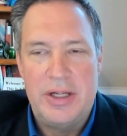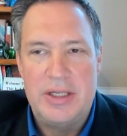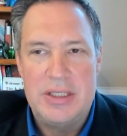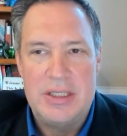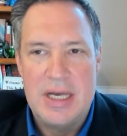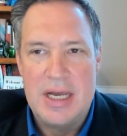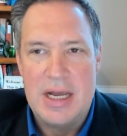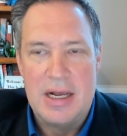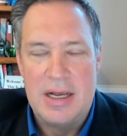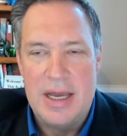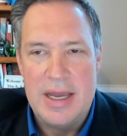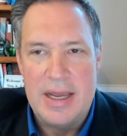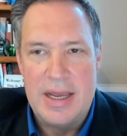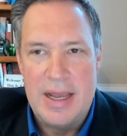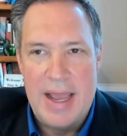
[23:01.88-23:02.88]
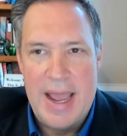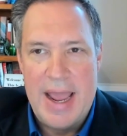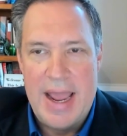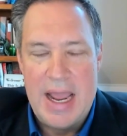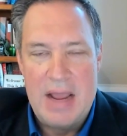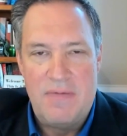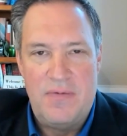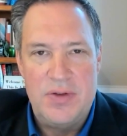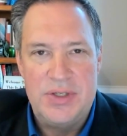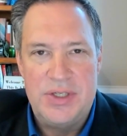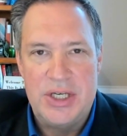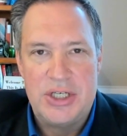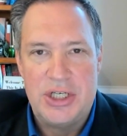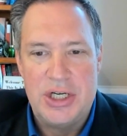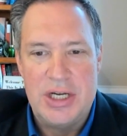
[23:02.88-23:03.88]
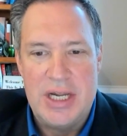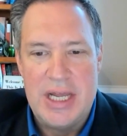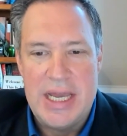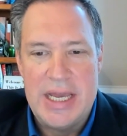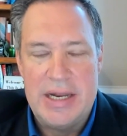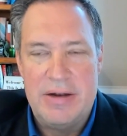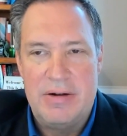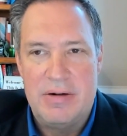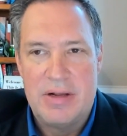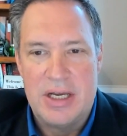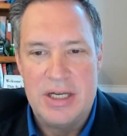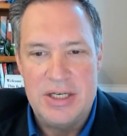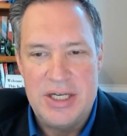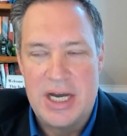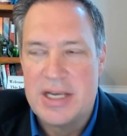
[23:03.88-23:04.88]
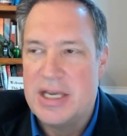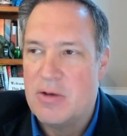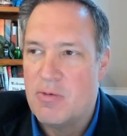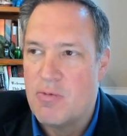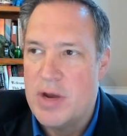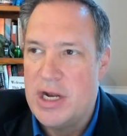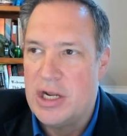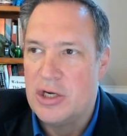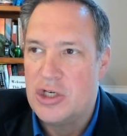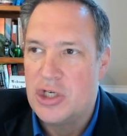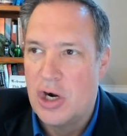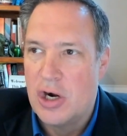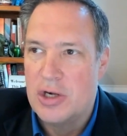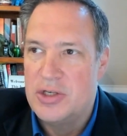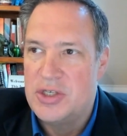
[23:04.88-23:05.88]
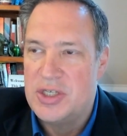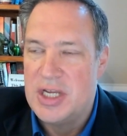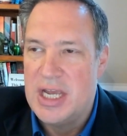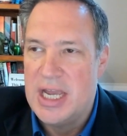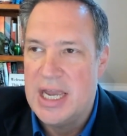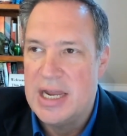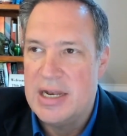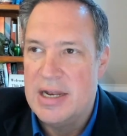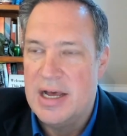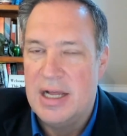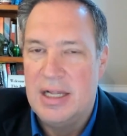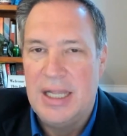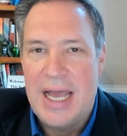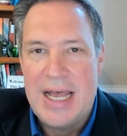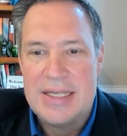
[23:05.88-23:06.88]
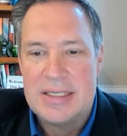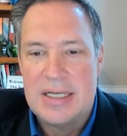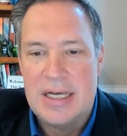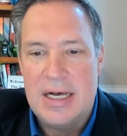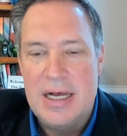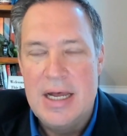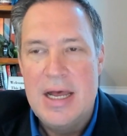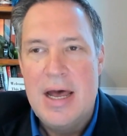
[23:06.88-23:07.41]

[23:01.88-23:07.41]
in saying a physician in Kentucky reading charts in Alaska.